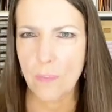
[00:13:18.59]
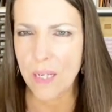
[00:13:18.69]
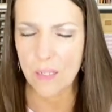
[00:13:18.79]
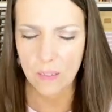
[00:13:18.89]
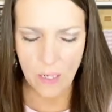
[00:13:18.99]

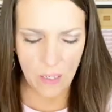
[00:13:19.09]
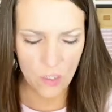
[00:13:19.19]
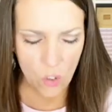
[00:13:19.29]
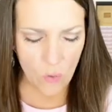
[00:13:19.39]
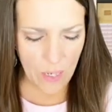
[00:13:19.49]
make and
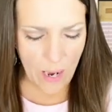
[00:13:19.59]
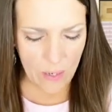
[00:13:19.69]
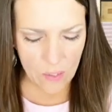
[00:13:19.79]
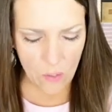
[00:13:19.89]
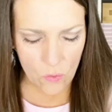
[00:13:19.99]
takes, you can
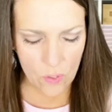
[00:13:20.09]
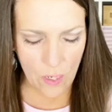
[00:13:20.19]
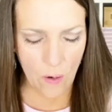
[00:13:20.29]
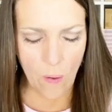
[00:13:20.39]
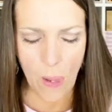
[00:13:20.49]
ask those
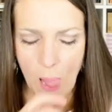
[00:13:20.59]
there.